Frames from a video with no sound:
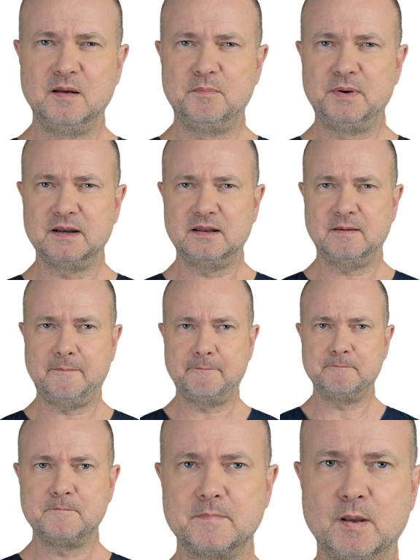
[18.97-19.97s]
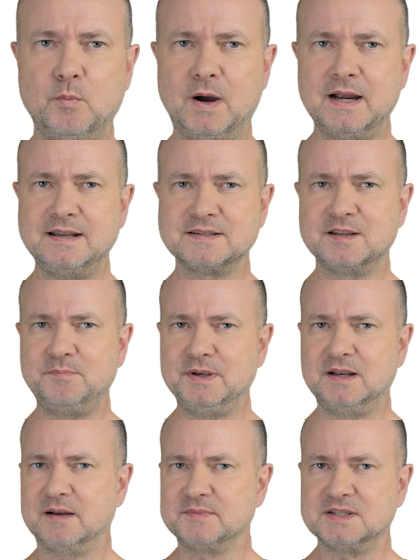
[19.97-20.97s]
but why does it
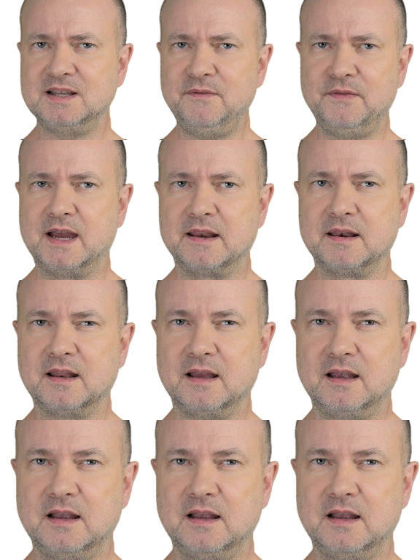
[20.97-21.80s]
become stiff then?